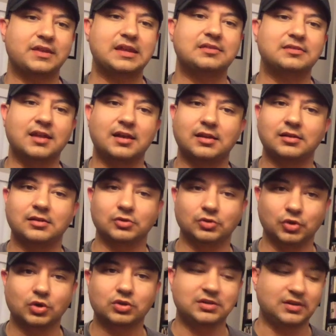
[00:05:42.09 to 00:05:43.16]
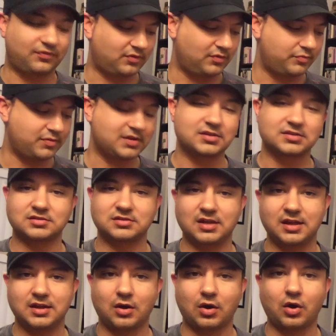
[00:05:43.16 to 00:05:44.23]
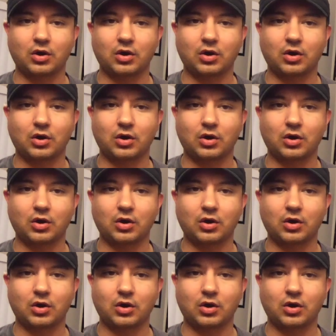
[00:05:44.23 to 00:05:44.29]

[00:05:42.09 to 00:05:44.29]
They look different because they are